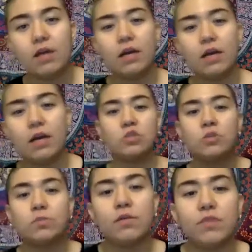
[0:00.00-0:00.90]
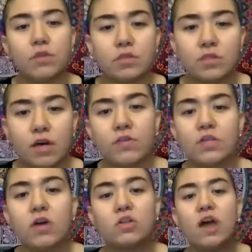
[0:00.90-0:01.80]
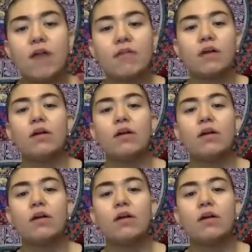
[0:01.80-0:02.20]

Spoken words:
as long as you believe in yourself, as long as you have that